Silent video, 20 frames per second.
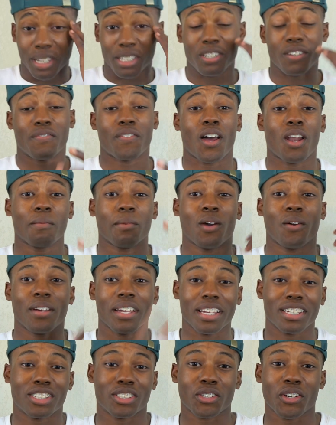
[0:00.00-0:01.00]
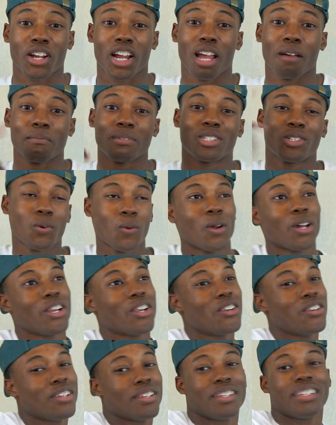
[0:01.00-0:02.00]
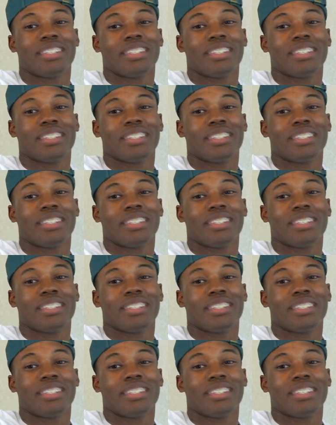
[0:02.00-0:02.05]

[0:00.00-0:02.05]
Make sure you follow me on Instagram, Twitter,